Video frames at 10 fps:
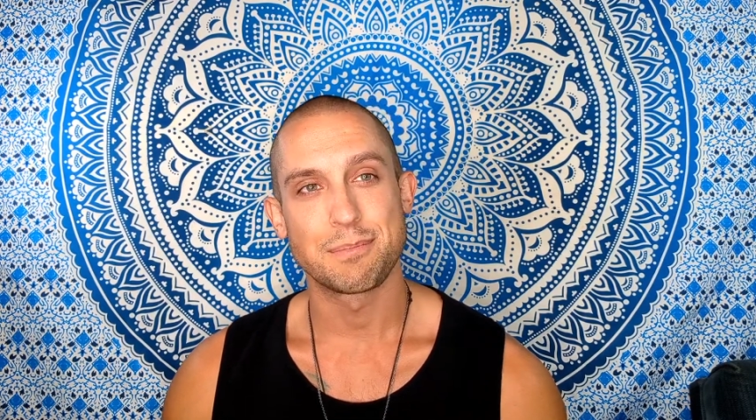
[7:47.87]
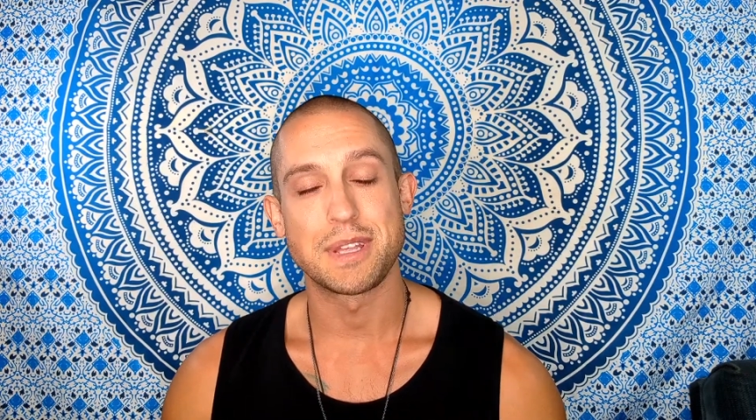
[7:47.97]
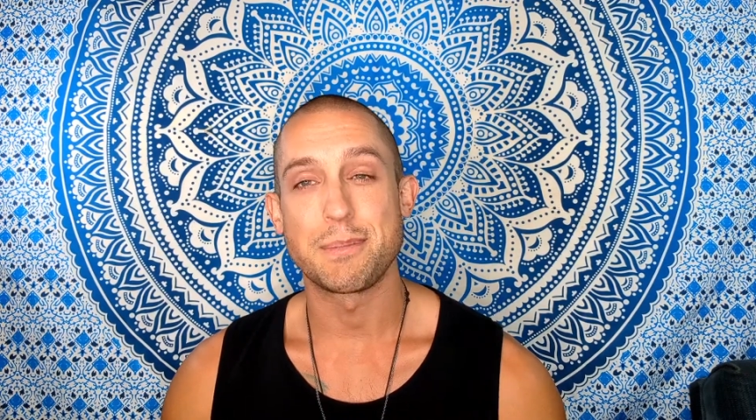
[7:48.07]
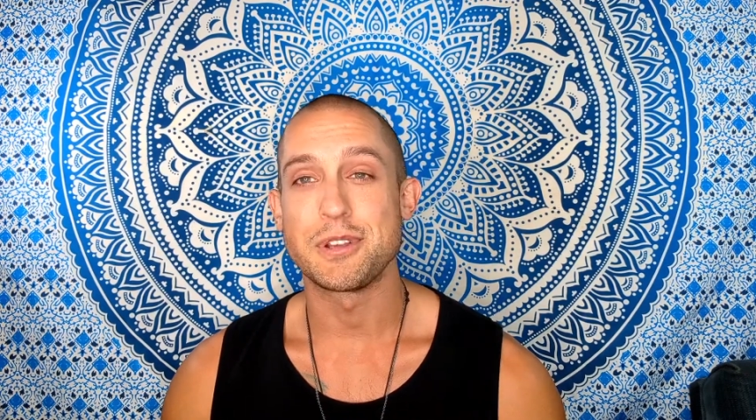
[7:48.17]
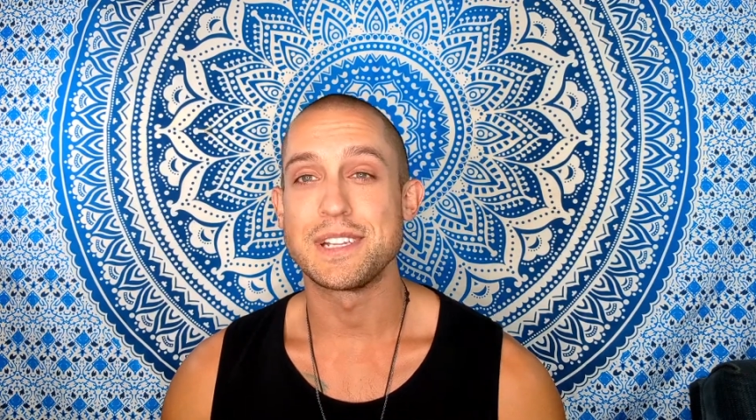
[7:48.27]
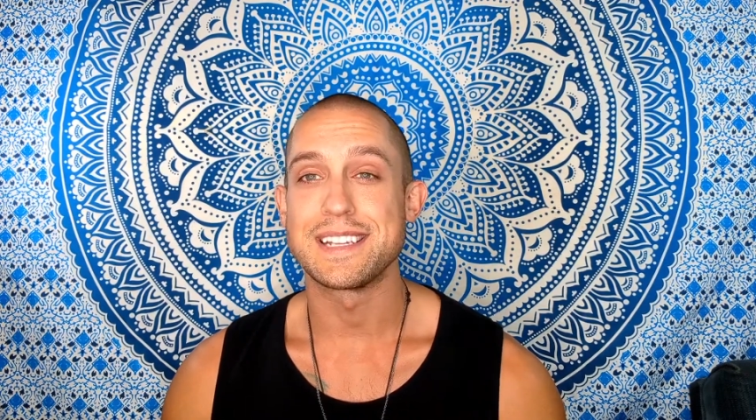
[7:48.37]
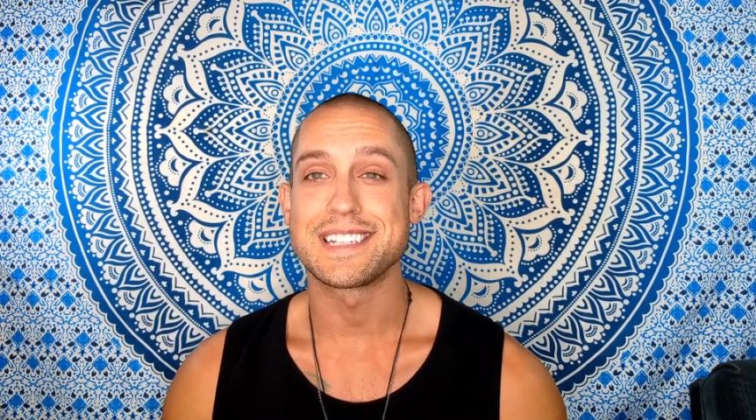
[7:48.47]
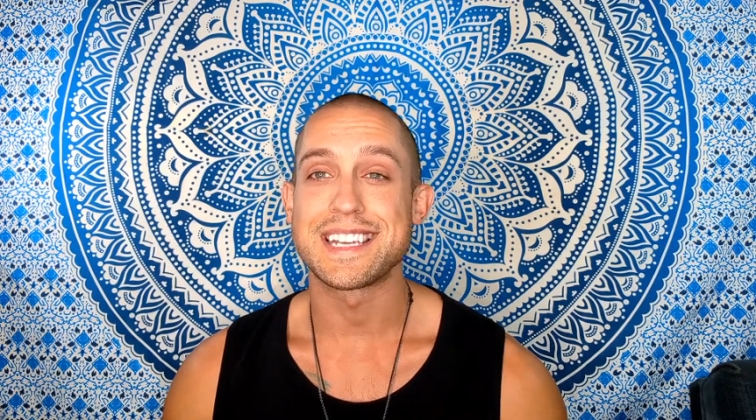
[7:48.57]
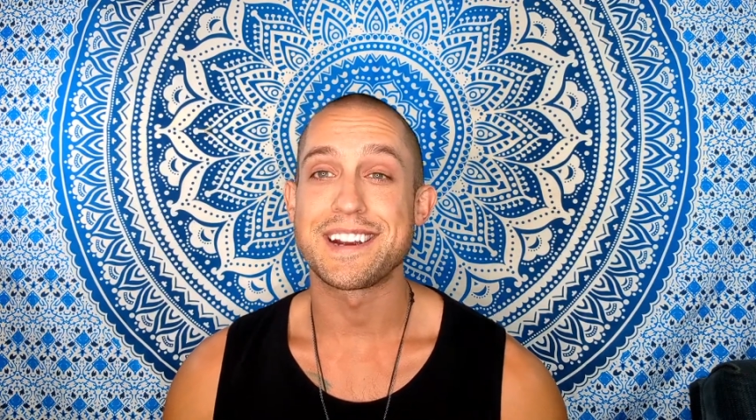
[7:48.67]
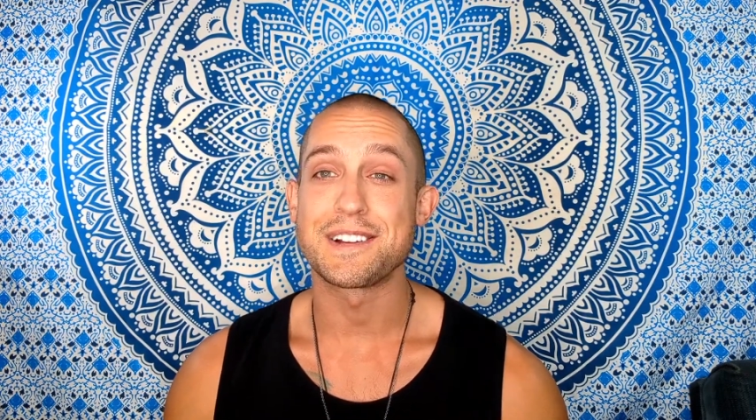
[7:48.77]
Maybe you need to
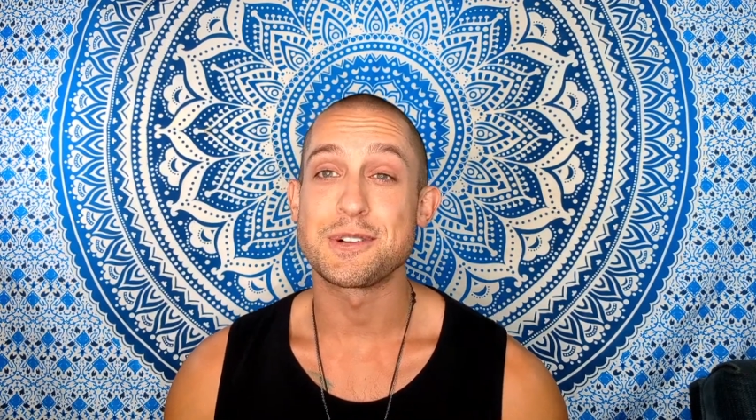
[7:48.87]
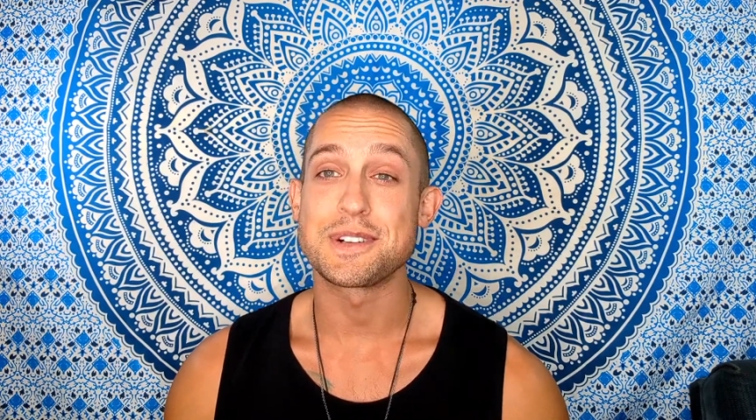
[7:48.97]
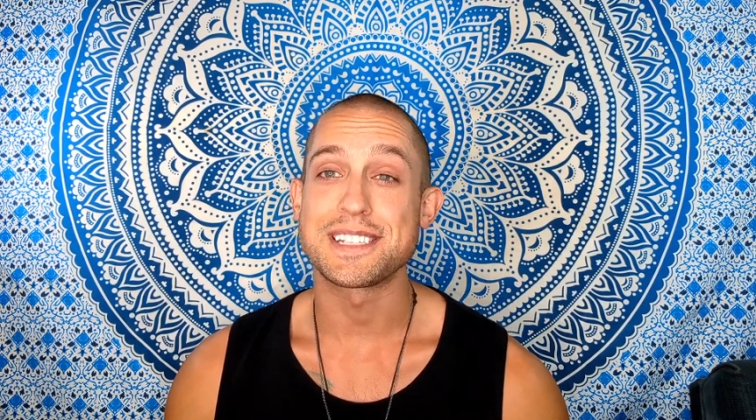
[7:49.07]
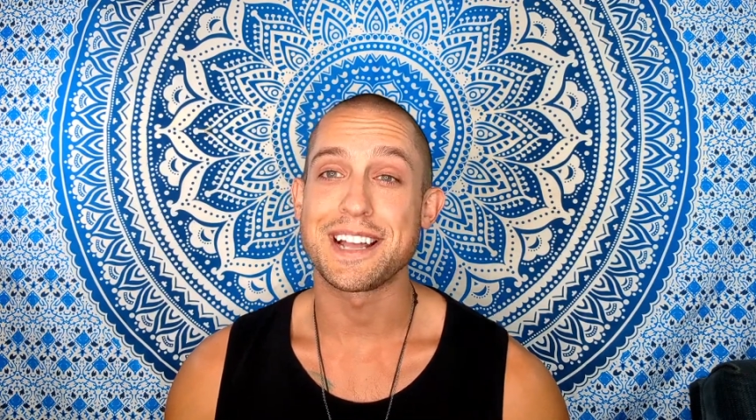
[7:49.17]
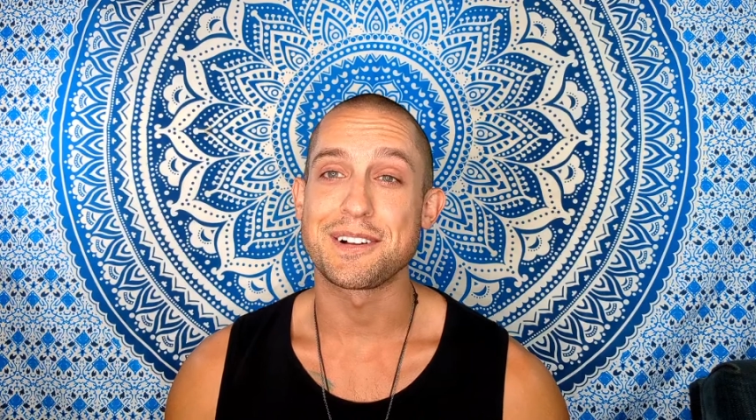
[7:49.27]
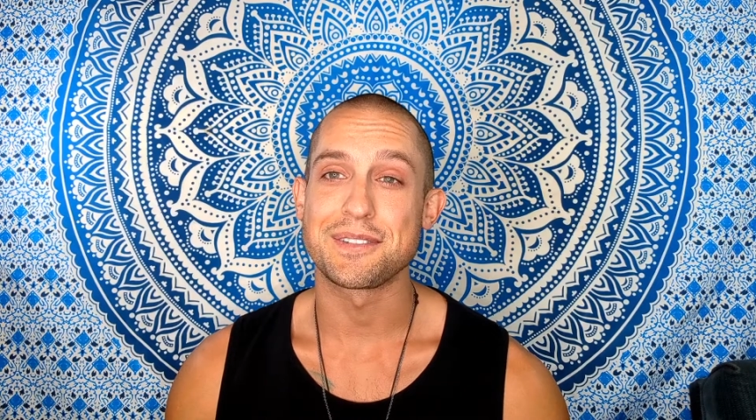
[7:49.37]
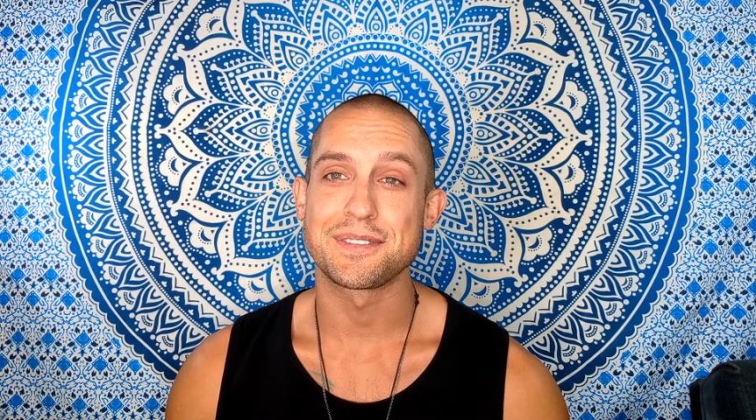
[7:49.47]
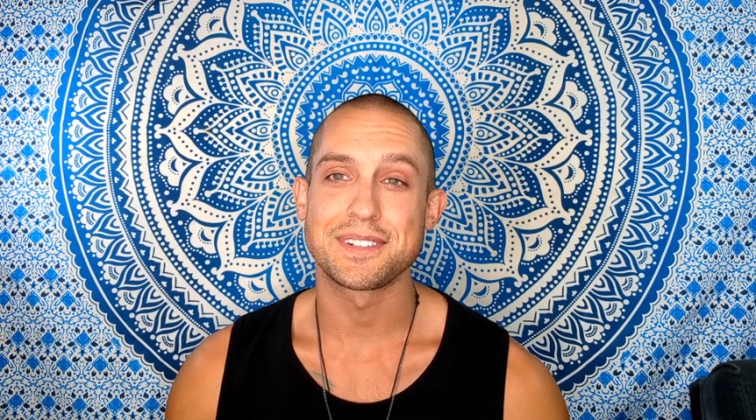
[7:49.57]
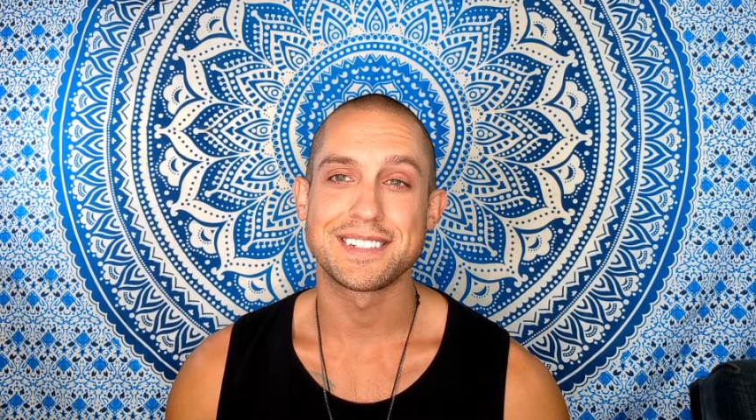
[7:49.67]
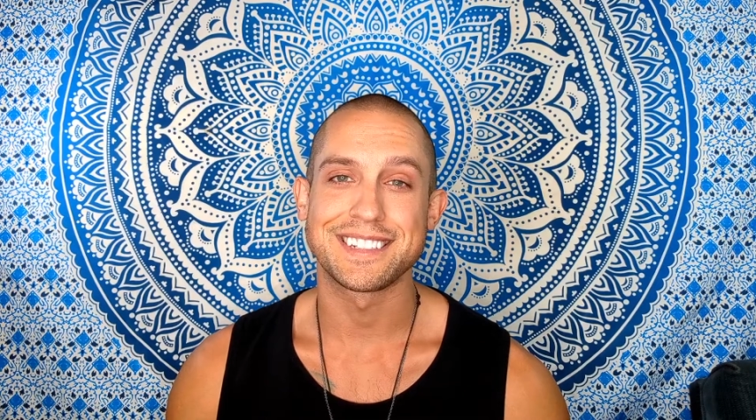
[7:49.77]
share yourself
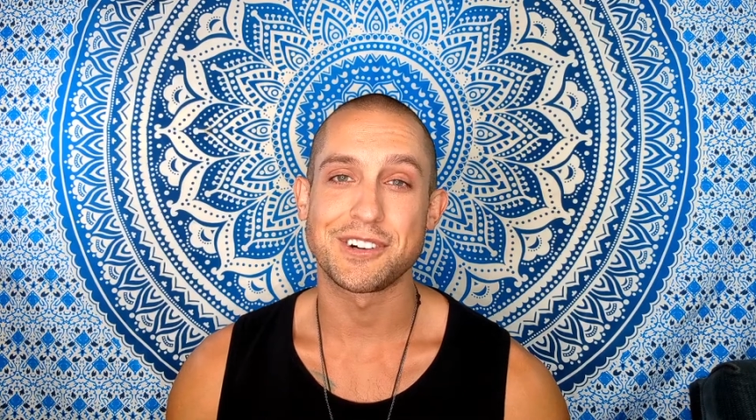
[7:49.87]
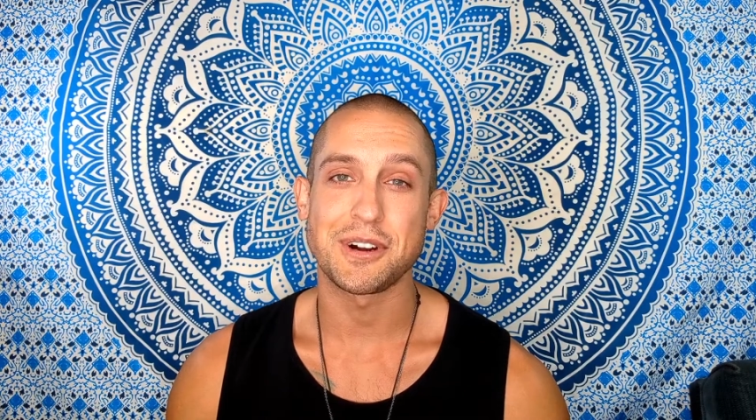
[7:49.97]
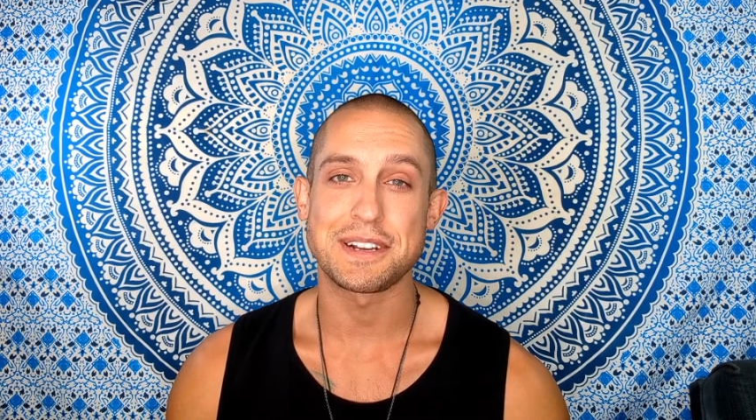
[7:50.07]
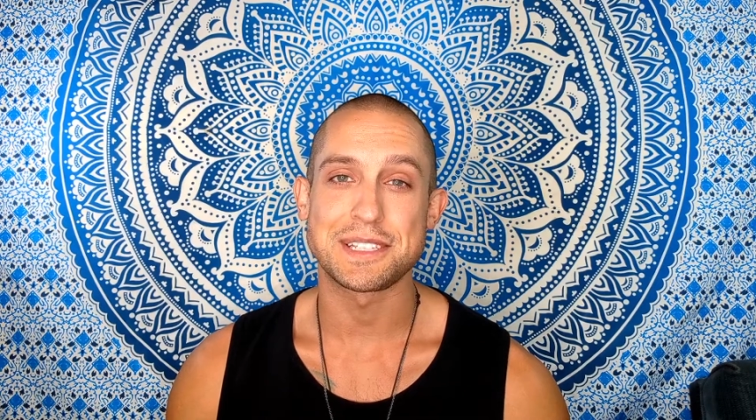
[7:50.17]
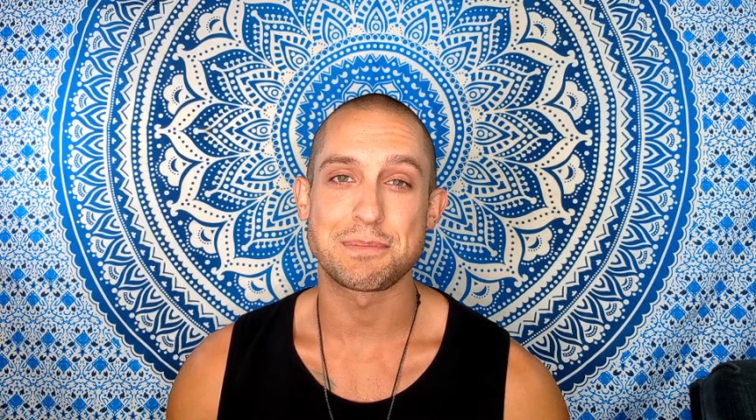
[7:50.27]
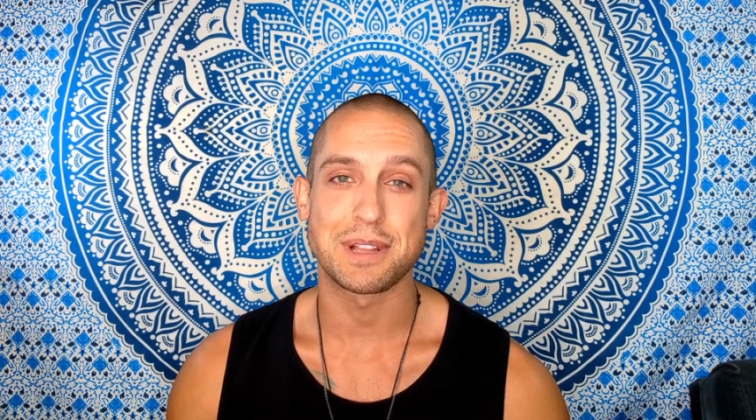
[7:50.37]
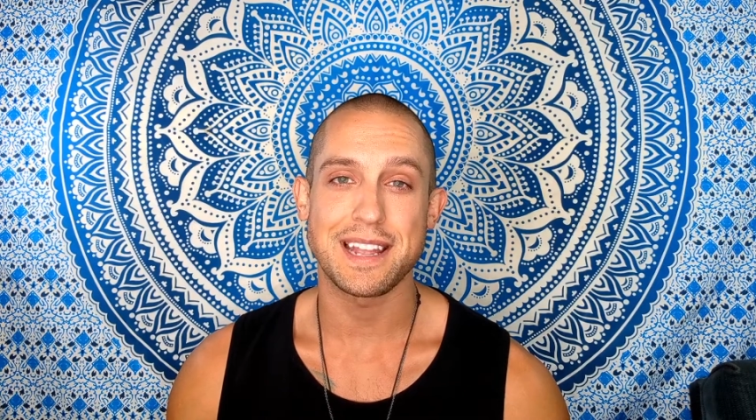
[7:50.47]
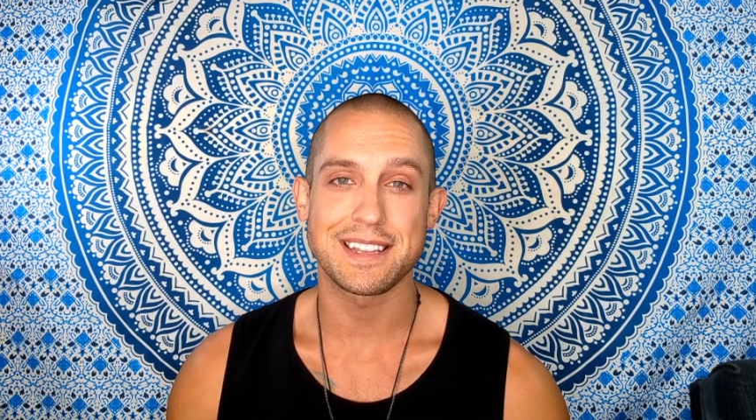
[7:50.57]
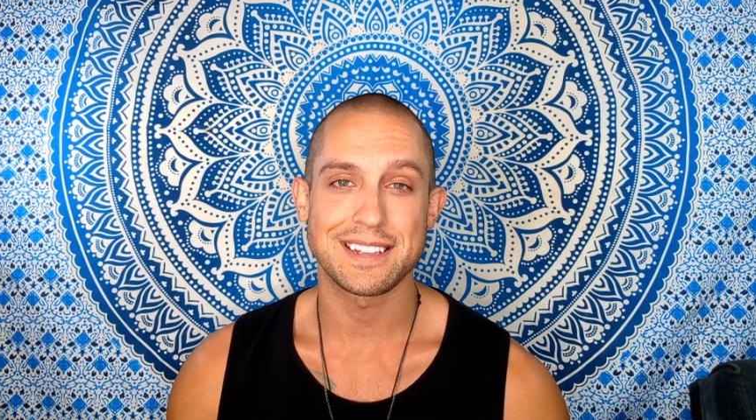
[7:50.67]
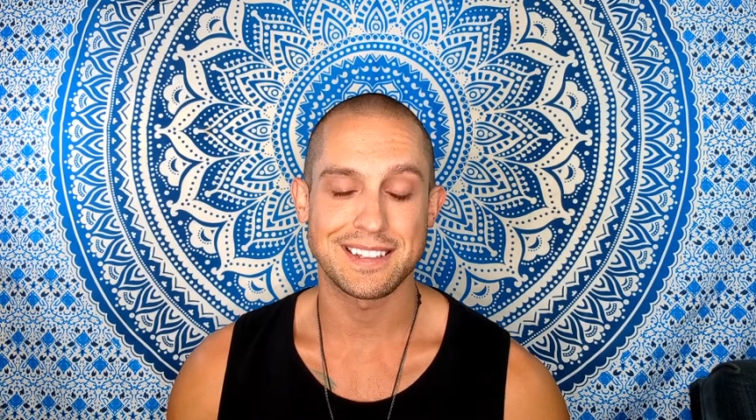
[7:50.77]
across the planet.